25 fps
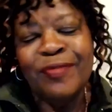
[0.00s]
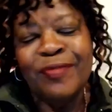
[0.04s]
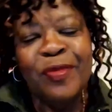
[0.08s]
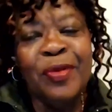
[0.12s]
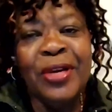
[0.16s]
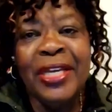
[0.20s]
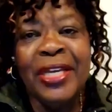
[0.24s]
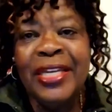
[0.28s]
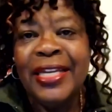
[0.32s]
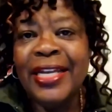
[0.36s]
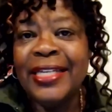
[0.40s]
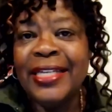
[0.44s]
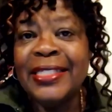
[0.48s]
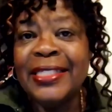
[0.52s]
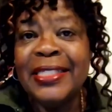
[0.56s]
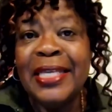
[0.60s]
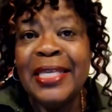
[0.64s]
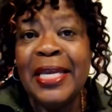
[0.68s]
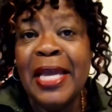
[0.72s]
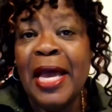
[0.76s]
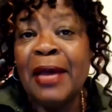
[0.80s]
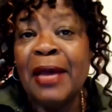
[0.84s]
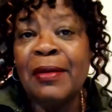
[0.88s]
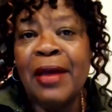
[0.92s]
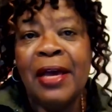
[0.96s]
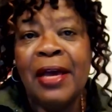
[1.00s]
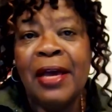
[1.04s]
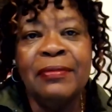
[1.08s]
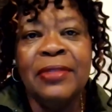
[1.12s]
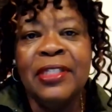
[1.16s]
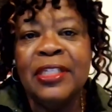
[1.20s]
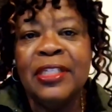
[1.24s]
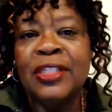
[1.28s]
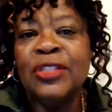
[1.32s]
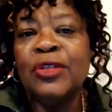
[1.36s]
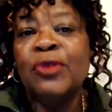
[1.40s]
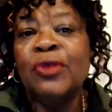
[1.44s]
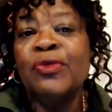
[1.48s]
What can I say? I, am
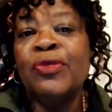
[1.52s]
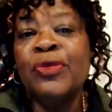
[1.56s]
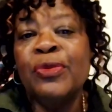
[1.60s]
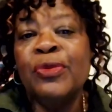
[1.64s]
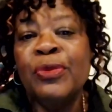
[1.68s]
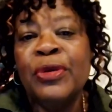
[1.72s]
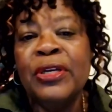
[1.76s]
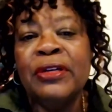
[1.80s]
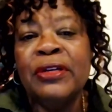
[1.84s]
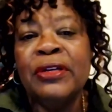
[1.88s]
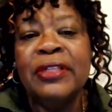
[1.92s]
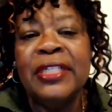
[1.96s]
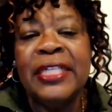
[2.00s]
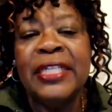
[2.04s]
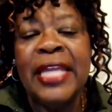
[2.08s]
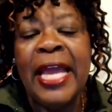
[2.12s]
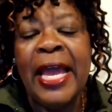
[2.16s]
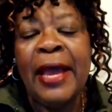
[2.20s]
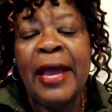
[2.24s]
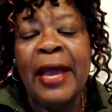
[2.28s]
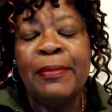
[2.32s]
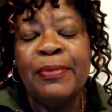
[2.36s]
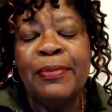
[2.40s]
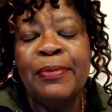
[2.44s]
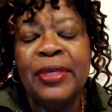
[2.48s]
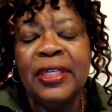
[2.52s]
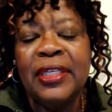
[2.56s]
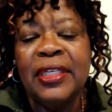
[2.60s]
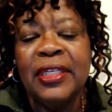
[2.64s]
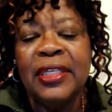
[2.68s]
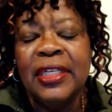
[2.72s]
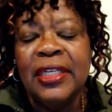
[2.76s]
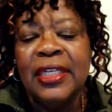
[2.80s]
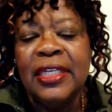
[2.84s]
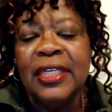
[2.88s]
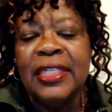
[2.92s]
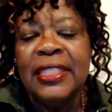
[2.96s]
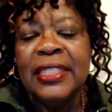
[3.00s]
just so thrilled and happy
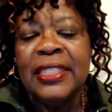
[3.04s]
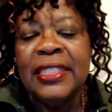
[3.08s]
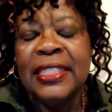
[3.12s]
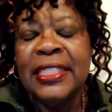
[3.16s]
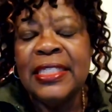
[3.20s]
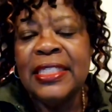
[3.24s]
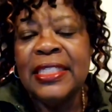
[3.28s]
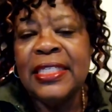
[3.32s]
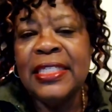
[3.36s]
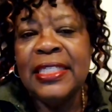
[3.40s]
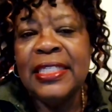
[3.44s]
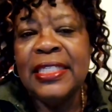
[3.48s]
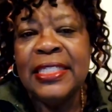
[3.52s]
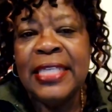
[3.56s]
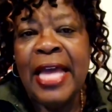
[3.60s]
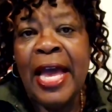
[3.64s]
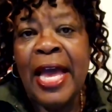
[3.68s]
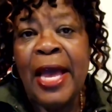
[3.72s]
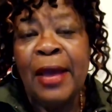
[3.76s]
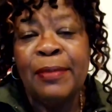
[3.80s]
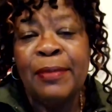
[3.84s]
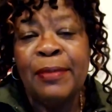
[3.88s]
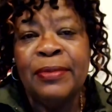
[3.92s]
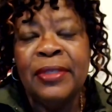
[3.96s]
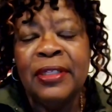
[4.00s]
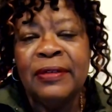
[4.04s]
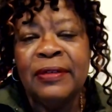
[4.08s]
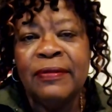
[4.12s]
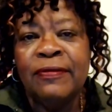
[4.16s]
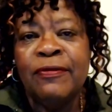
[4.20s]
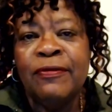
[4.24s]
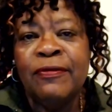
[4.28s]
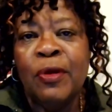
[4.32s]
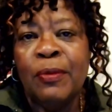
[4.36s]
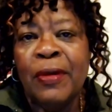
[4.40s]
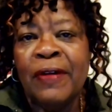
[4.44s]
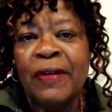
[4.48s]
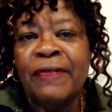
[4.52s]
to see this happening
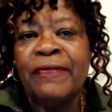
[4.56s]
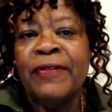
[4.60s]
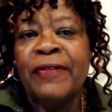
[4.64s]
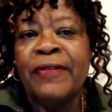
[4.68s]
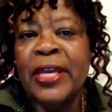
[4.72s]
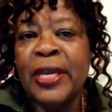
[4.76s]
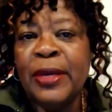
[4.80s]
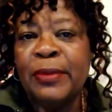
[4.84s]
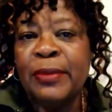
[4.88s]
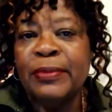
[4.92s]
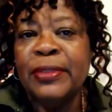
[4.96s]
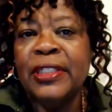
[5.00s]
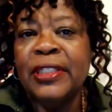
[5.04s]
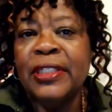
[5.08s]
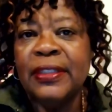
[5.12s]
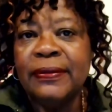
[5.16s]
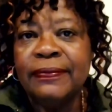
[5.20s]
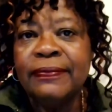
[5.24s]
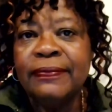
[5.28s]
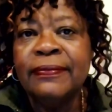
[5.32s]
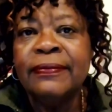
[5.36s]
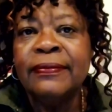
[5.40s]
for my family.